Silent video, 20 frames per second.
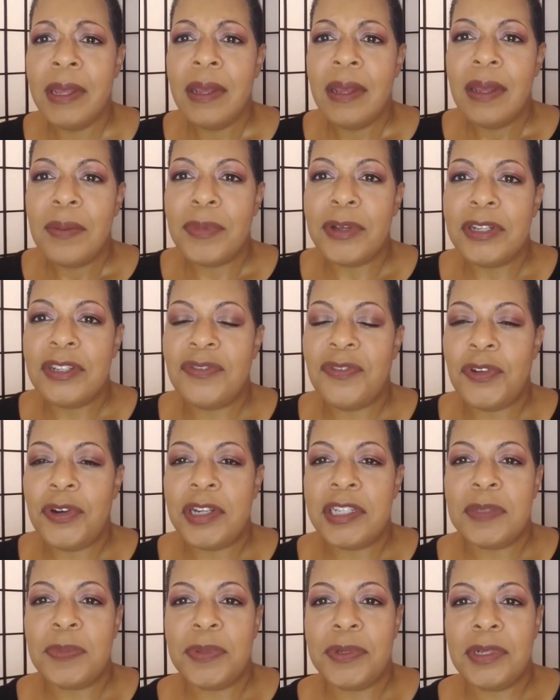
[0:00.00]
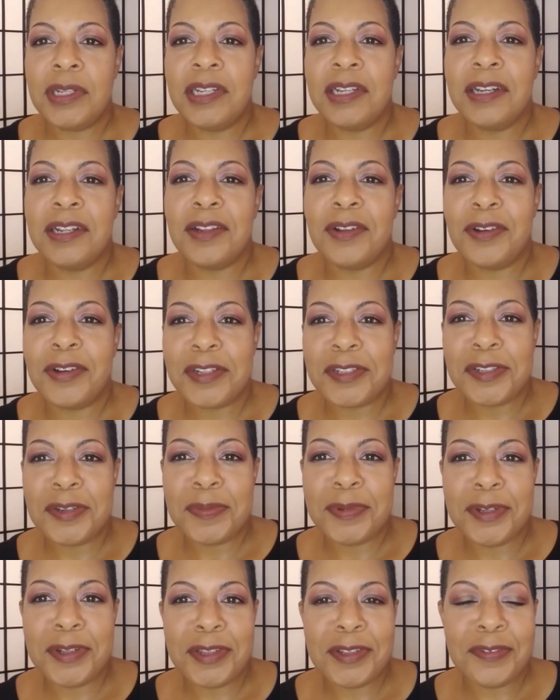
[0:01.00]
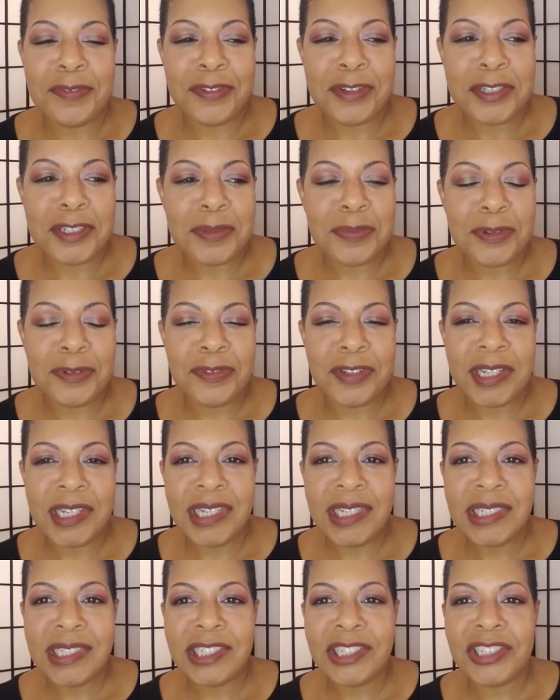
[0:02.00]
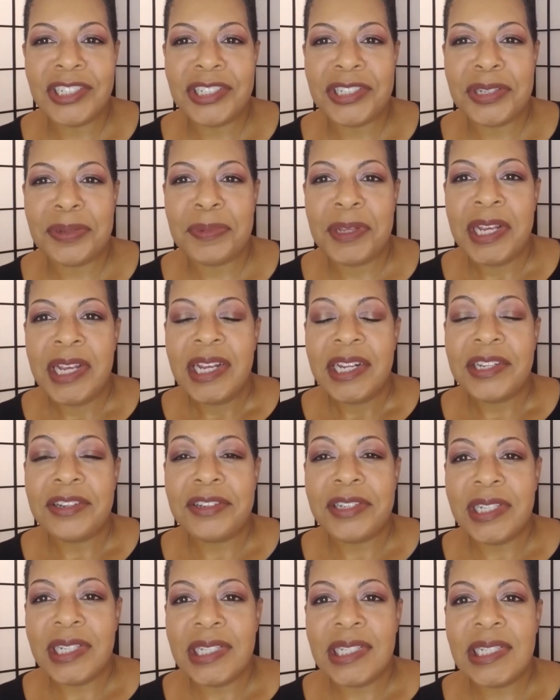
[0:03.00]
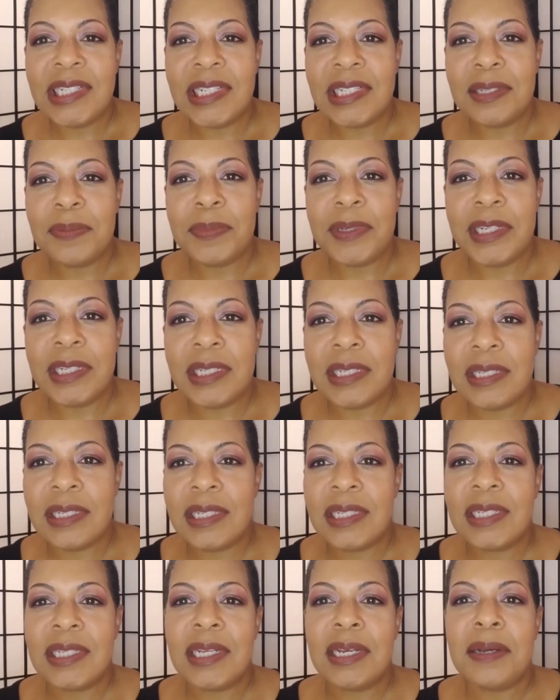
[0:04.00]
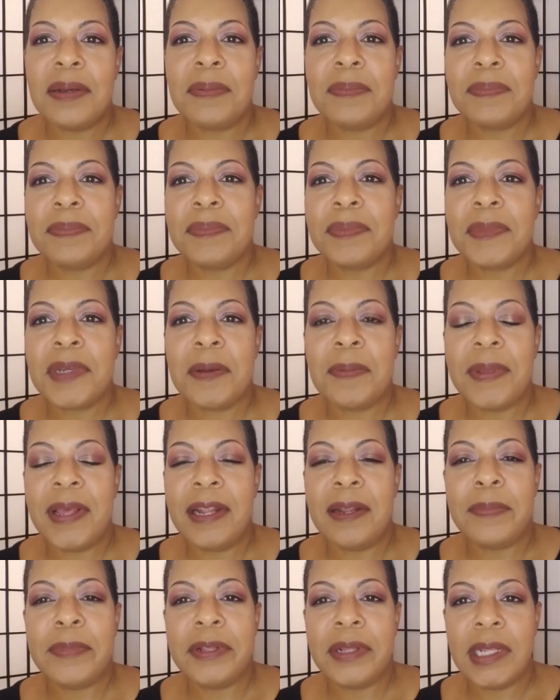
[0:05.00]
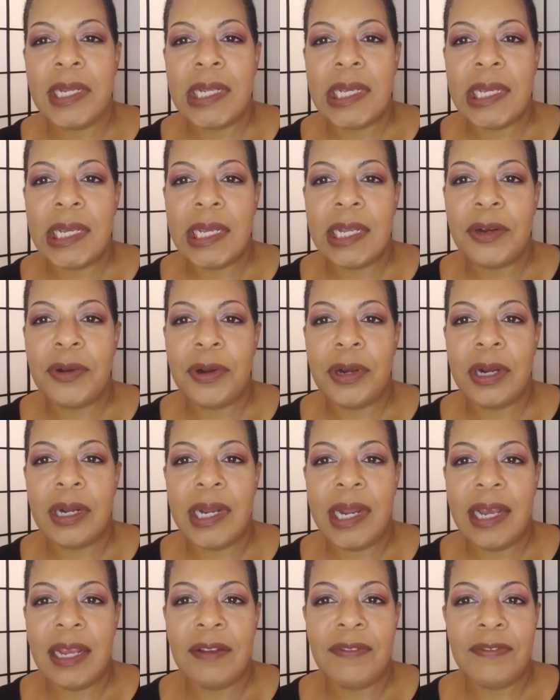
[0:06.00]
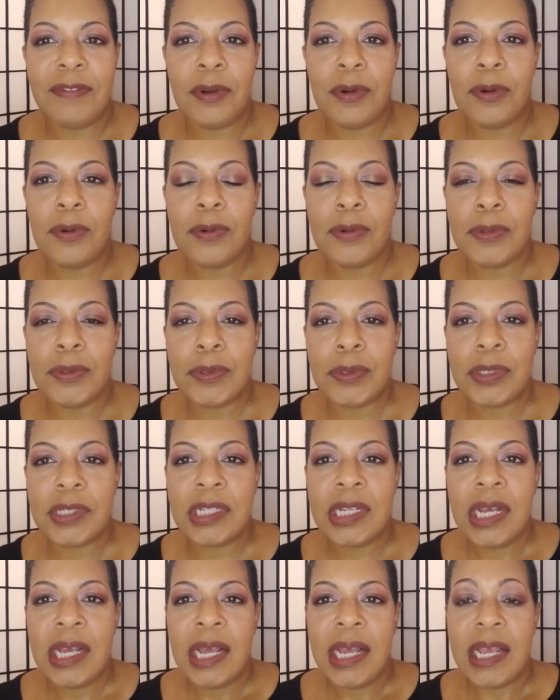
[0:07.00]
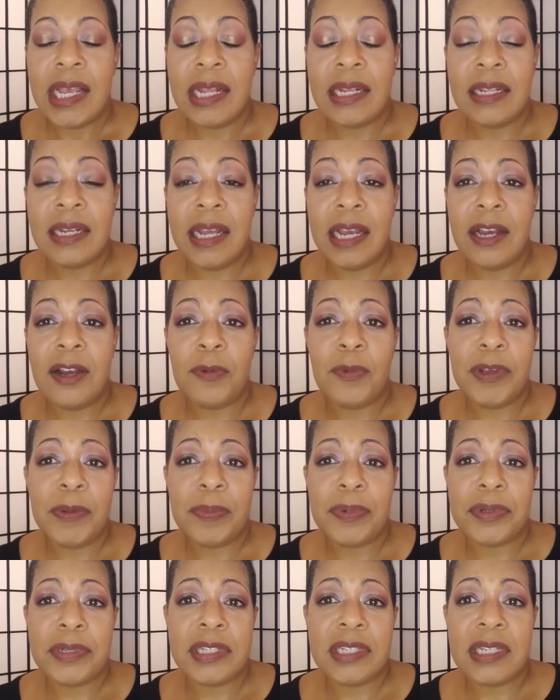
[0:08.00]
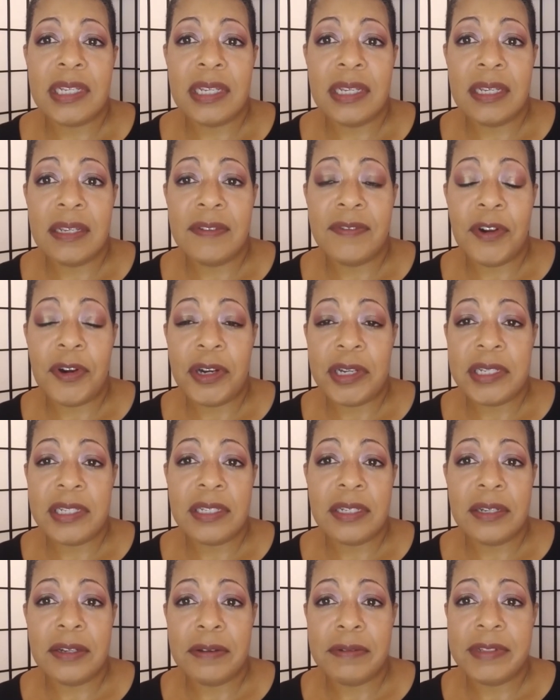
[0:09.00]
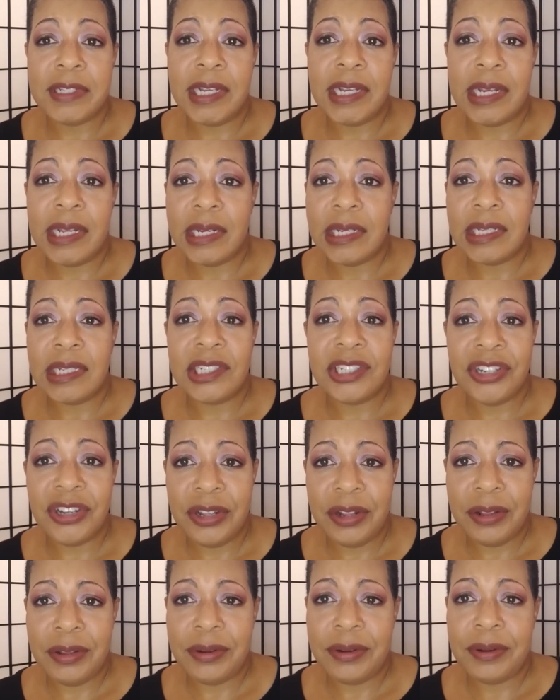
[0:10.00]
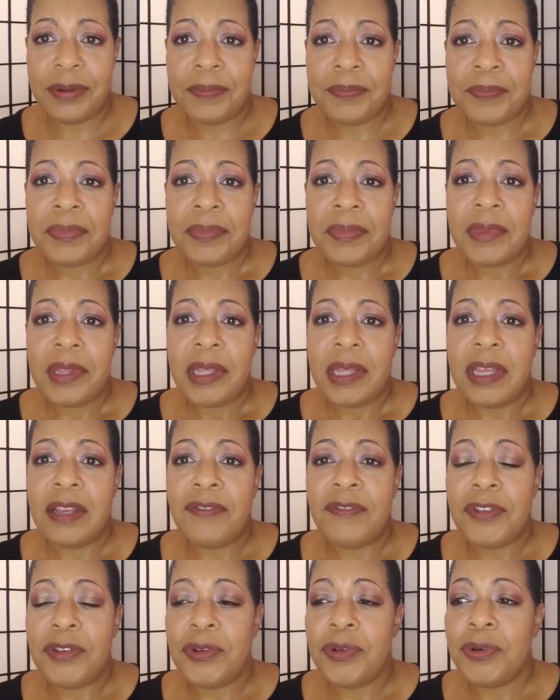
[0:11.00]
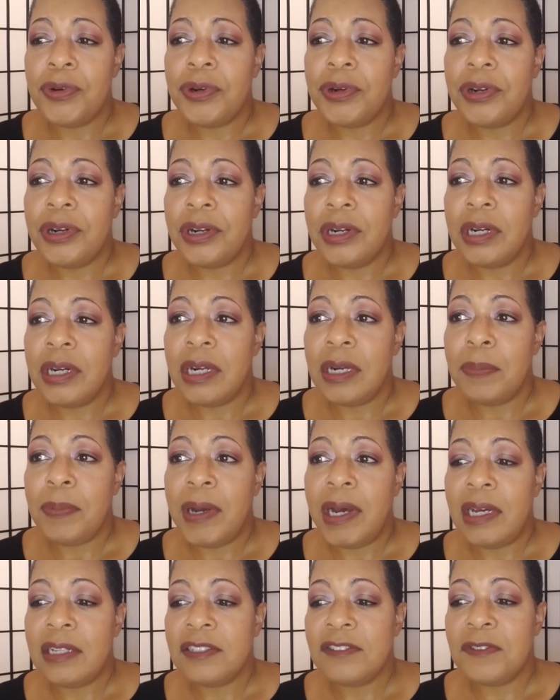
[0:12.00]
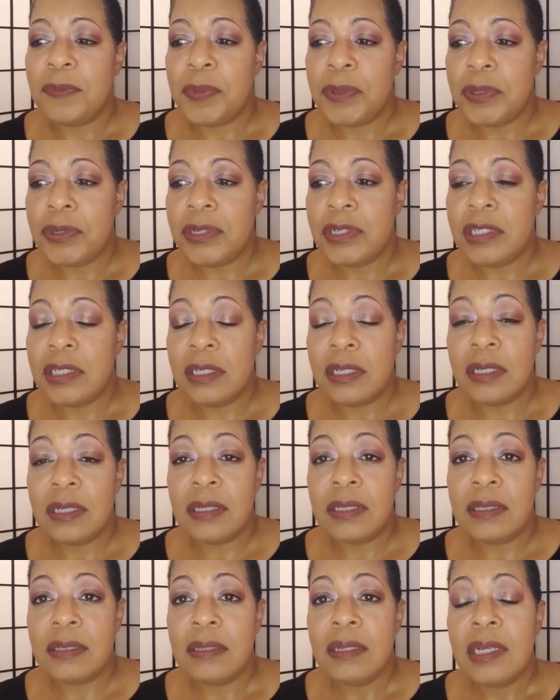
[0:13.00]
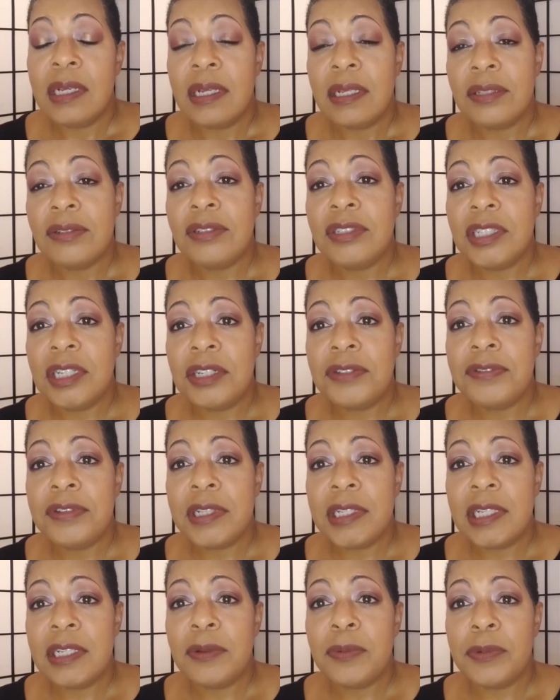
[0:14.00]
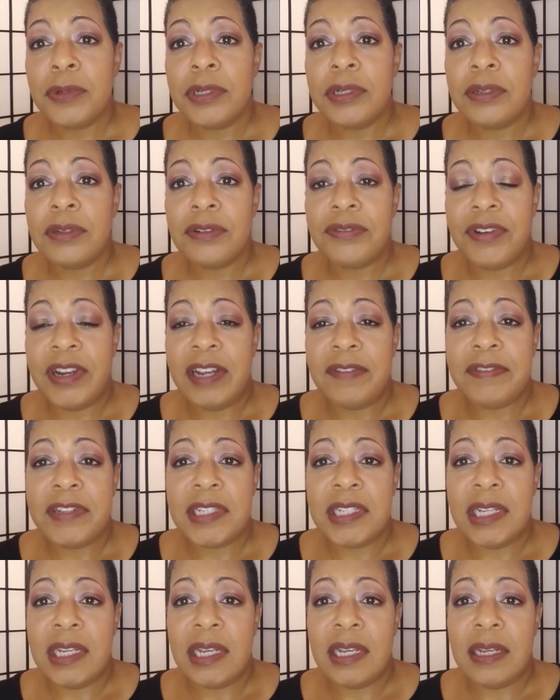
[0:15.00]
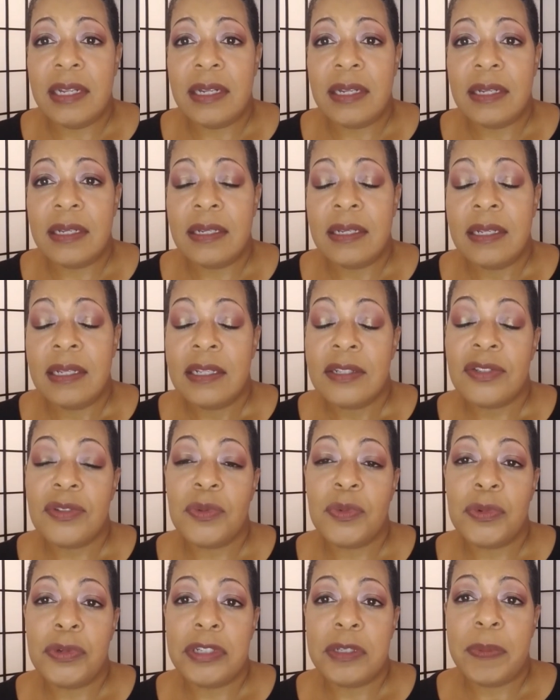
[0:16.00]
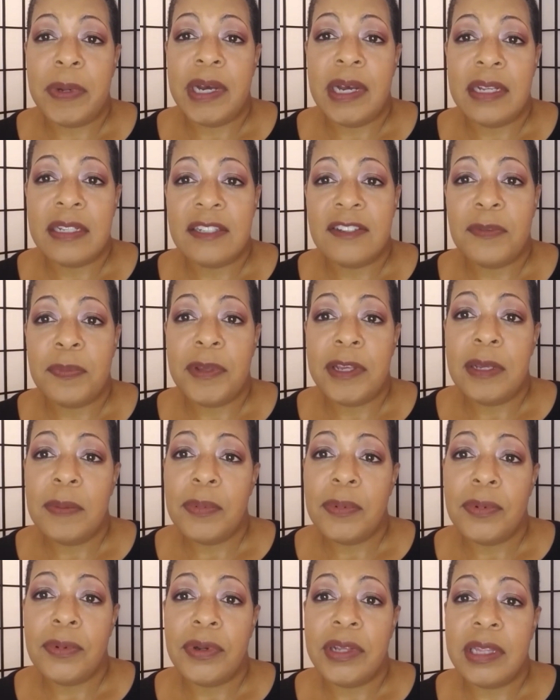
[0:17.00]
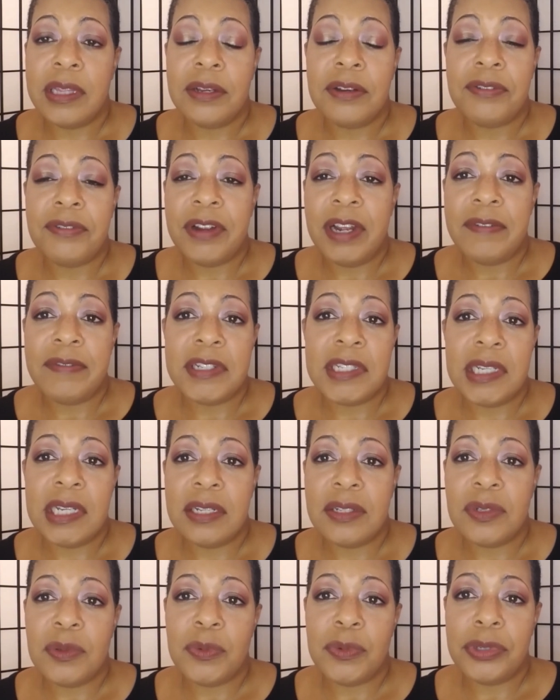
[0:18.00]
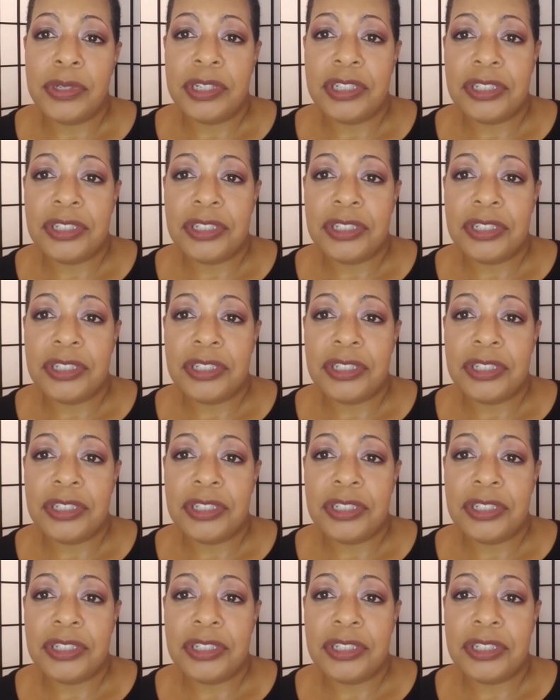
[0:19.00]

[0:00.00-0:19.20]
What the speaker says: But as far as building a long-term healthy friendship or relationship, there does need to be some compatibility in our life goals and in how we perceive ourselves and each other. If you're a positive person, you generally will gravitate towards positive people and they'll gravitate towards